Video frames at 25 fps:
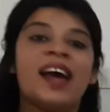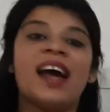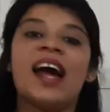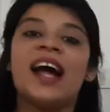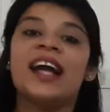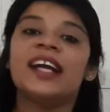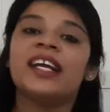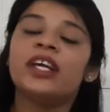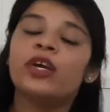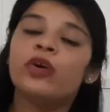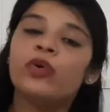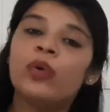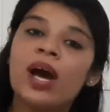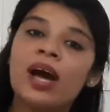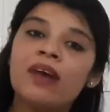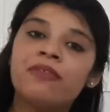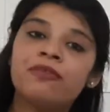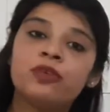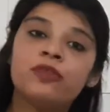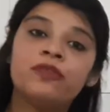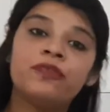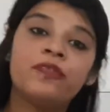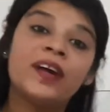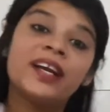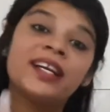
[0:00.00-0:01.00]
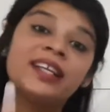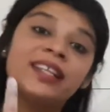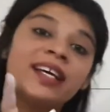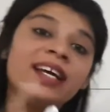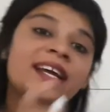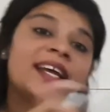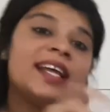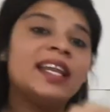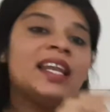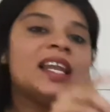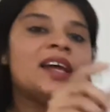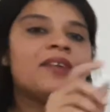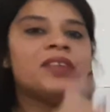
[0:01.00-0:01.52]
And you have to find the
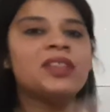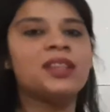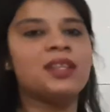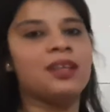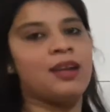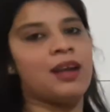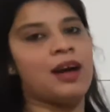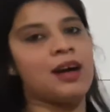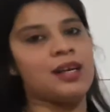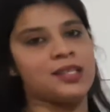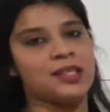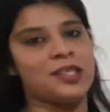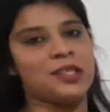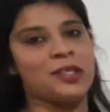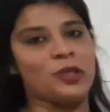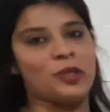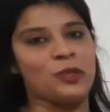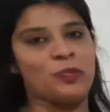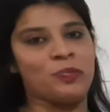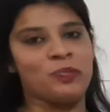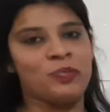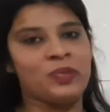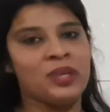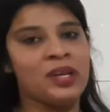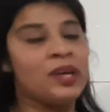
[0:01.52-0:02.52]
11th last term.